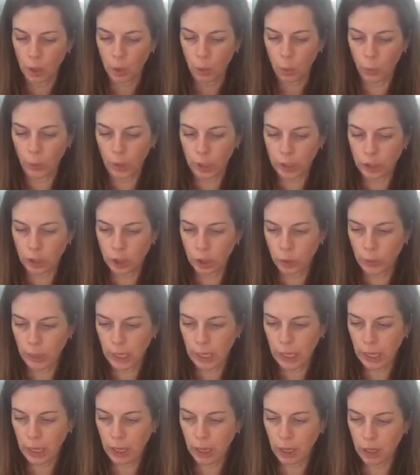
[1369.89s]
When you
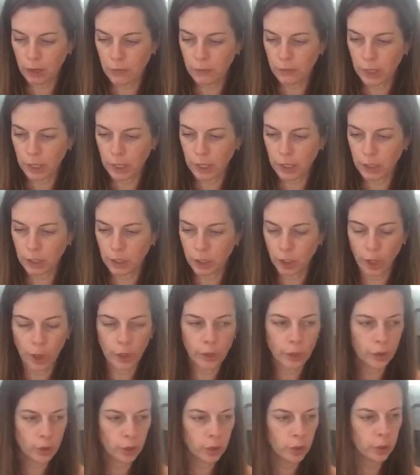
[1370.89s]
have
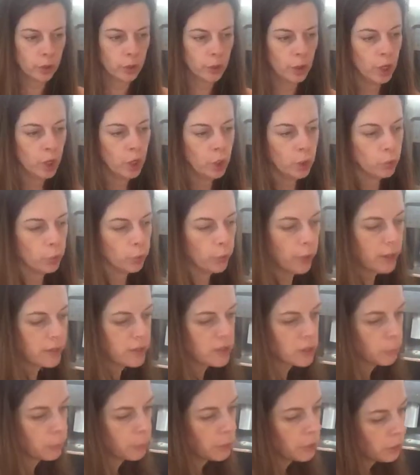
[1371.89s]
another
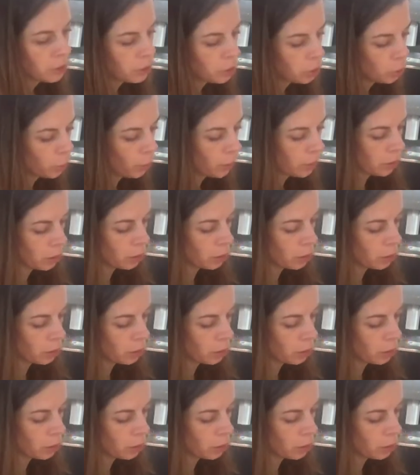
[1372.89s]
recipe, you want to